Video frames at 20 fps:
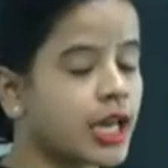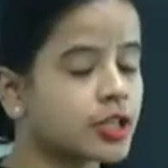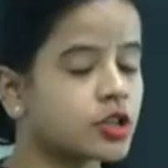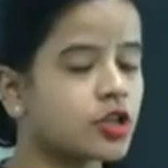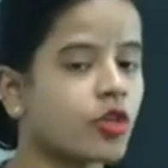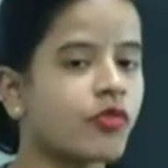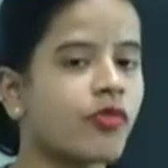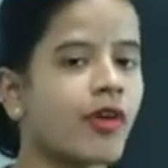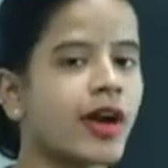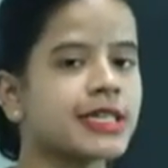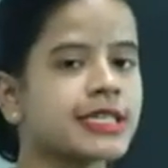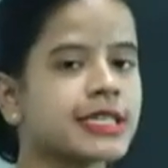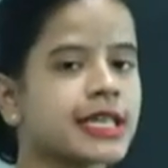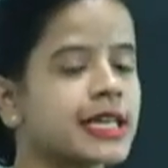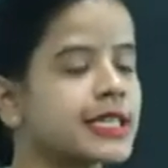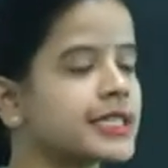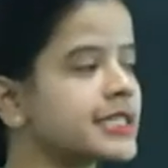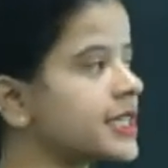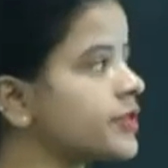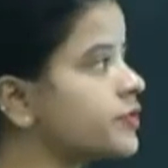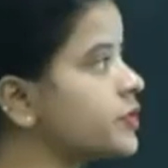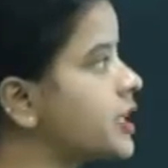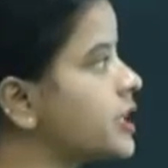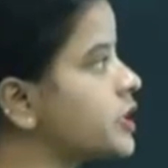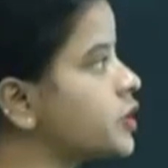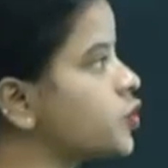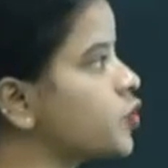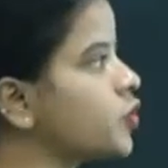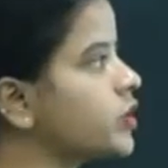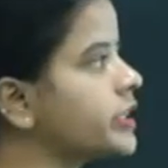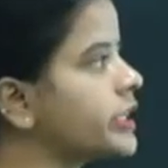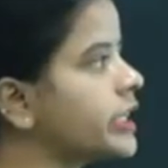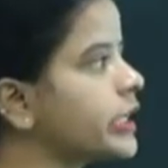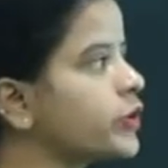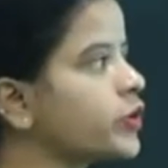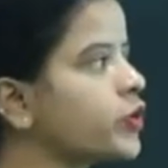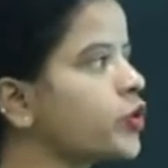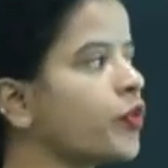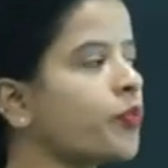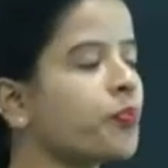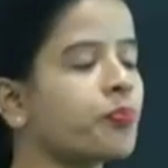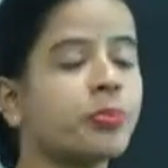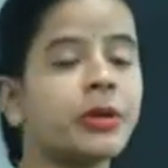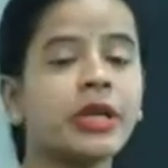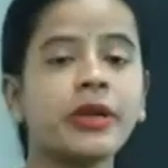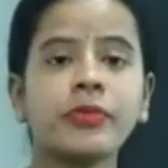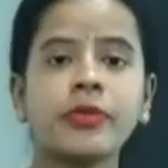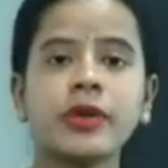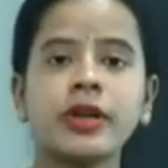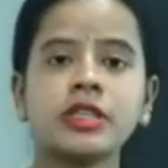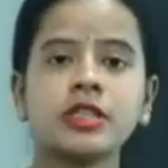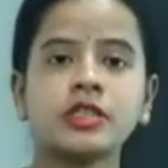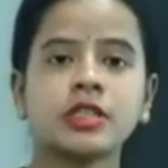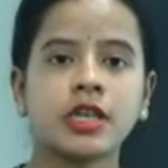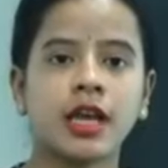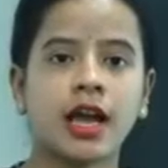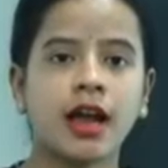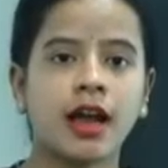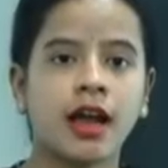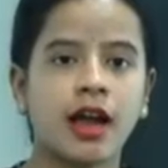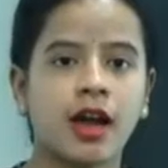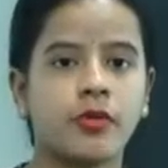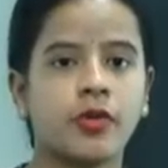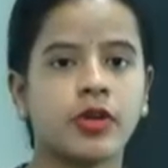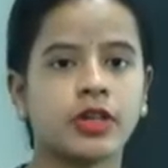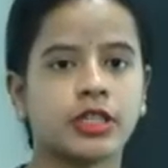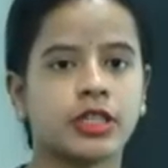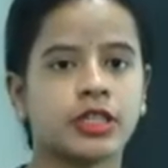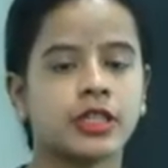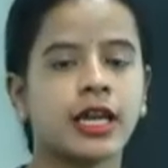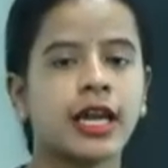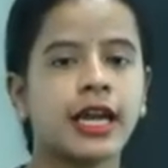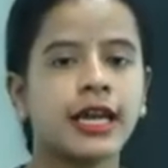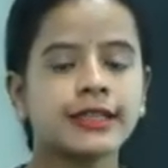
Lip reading: The first concept that should due to prefetch abort.